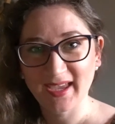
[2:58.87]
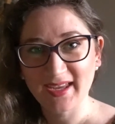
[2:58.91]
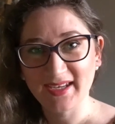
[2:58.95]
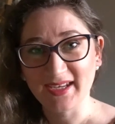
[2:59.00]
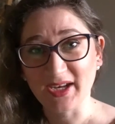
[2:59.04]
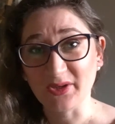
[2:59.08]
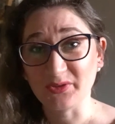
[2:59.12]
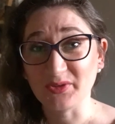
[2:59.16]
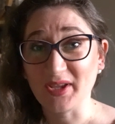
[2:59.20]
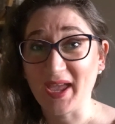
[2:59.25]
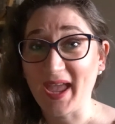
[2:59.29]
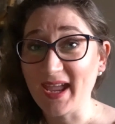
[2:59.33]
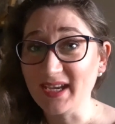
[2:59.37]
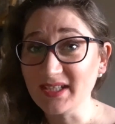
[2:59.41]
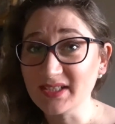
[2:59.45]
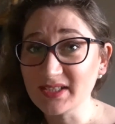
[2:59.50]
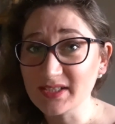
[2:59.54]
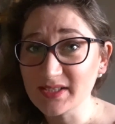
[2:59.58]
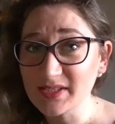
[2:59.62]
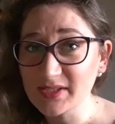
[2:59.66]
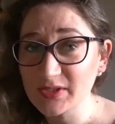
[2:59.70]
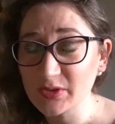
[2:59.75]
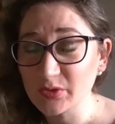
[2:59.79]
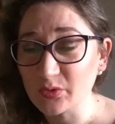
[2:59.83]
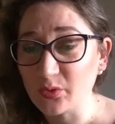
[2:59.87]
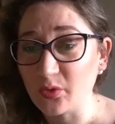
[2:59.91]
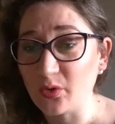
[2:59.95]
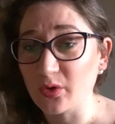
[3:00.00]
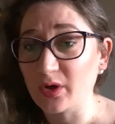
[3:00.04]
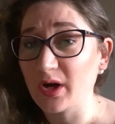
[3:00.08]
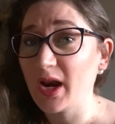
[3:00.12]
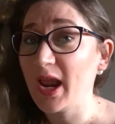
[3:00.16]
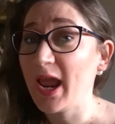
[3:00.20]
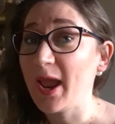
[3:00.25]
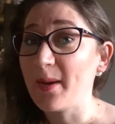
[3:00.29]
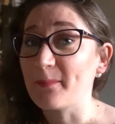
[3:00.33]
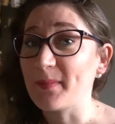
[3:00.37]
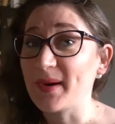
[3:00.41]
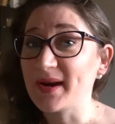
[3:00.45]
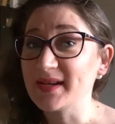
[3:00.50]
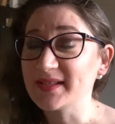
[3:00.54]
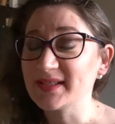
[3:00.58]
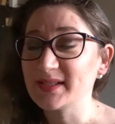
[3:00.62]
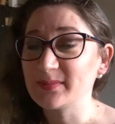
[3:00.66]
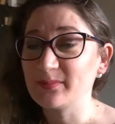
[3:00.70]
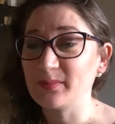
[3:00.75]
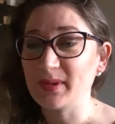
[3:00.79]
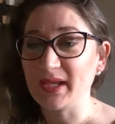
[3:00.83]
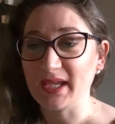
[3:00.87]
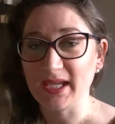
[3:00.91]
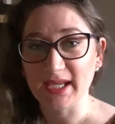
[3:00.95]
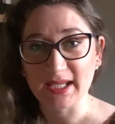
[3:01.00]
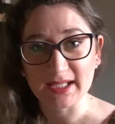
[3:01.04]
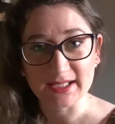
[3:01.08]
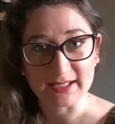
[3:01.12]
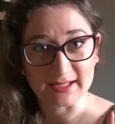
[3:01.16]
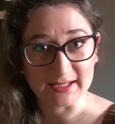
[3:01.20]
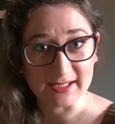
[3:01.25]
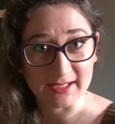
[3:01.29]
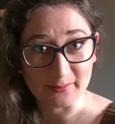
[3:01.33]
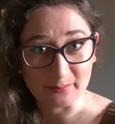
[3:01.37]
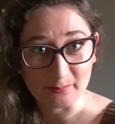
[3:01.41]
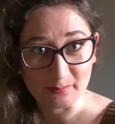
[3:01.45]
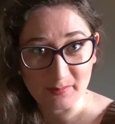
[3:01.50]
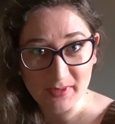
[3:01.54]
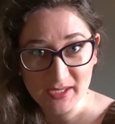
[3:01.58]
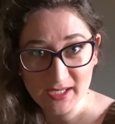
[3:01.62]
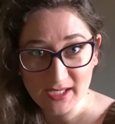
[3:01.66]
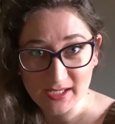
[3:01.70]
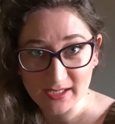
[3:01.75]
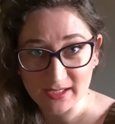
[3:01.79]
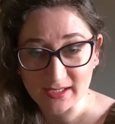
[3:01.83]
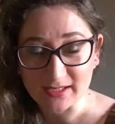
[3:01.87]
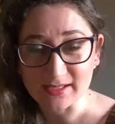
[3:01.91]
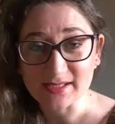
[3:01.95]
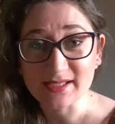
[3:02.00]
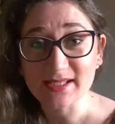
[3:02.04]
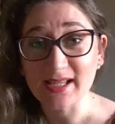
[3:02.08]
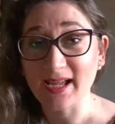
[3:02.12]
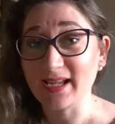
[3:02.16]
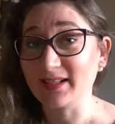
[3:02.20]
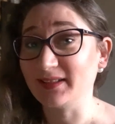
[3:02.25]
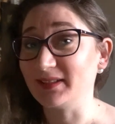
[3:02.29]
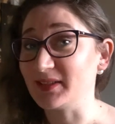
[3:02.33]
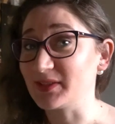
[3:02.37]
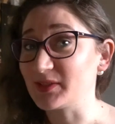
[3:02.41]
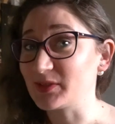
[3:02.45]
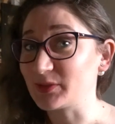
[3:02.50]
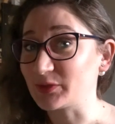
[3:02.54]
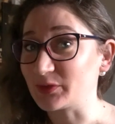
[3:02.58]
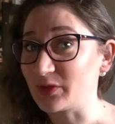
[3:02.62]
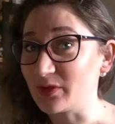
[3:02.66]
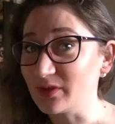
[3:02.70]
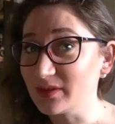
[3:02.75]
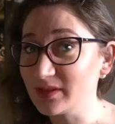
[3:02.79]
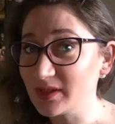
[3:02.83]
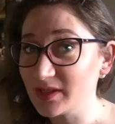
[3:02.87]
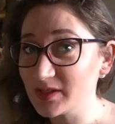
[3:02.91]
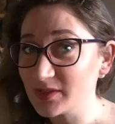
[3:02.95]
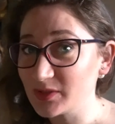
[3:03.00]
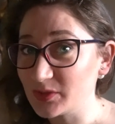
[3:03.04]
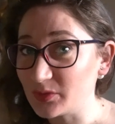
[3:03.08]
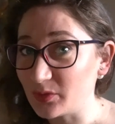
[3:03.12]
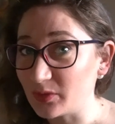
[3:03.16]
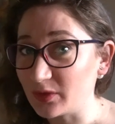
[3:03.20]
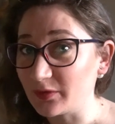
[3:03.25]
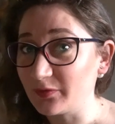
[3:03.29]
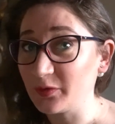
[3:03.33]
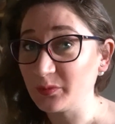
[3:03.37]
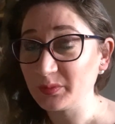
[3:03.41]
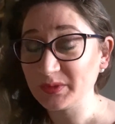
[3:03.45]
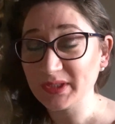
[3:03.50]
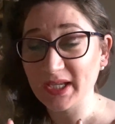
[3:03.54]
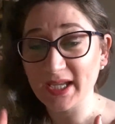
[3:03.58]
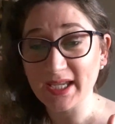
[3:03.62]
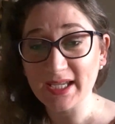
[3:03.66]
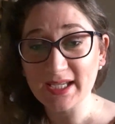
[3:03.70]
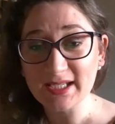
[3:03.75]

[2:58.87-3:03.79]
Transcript: Now, the entrance door must be the biggest and the strongest door from the